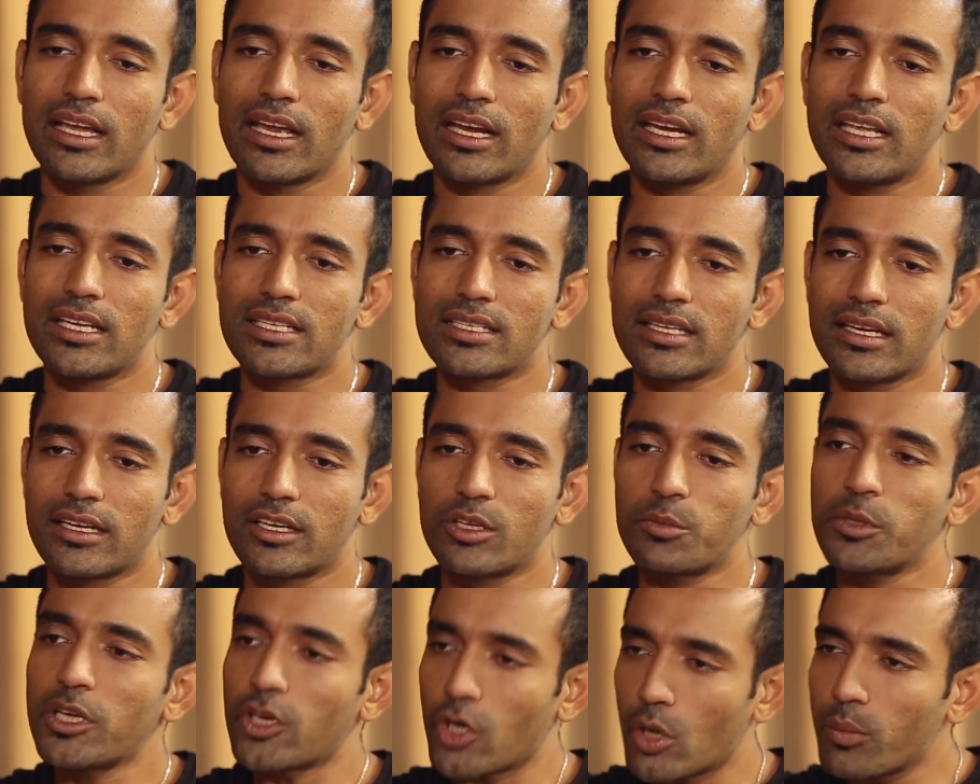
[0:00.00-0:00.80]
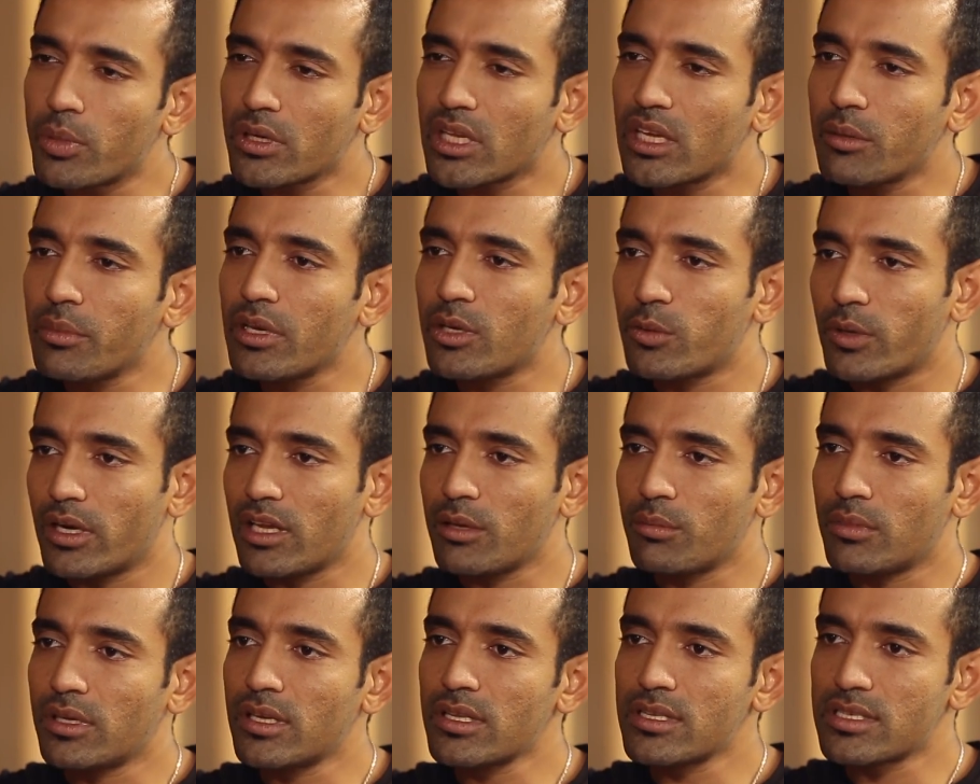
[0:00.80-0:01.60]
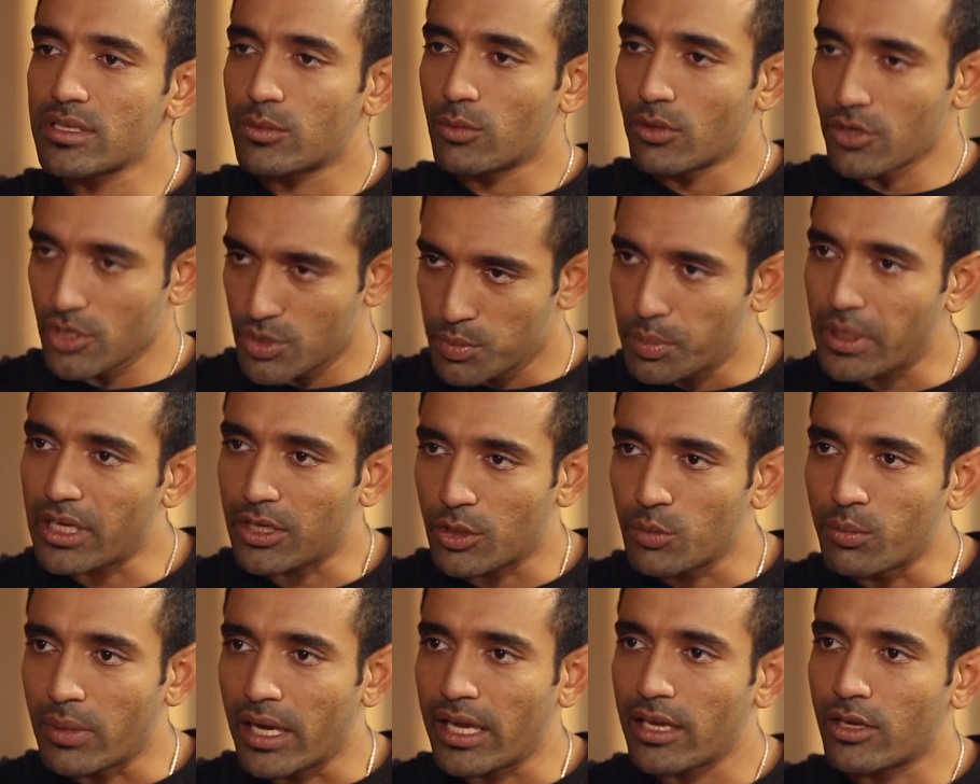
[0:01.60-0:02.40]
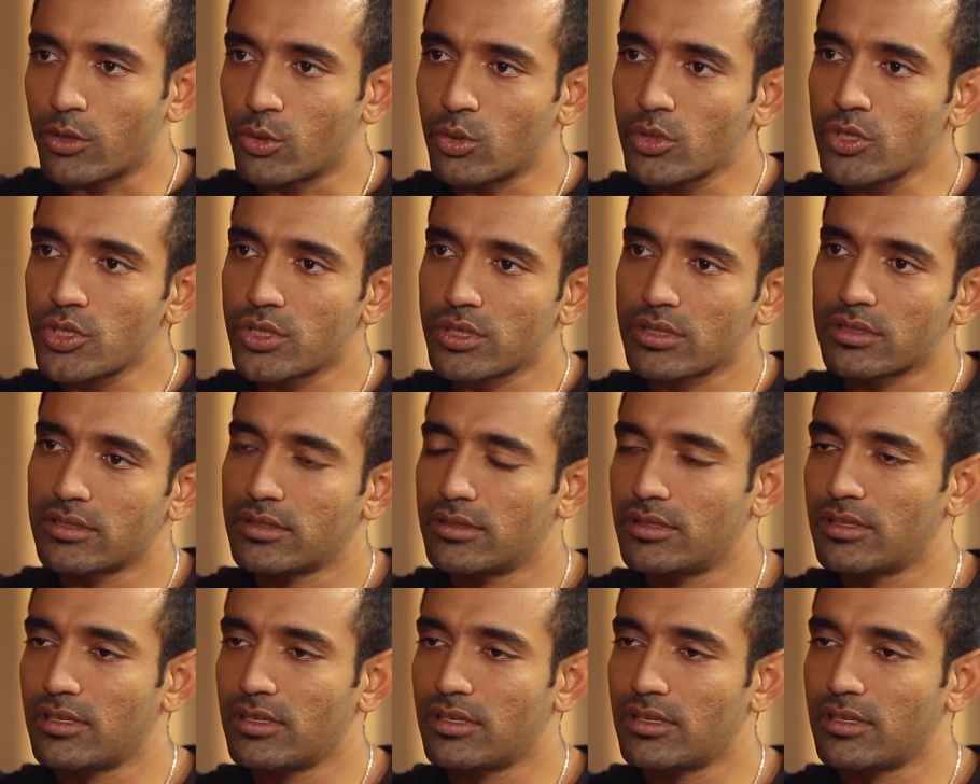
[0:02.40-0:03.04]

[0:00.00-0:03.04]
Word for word: And he said to me, Robin, give me 20 minutes. I want to speak to my coach.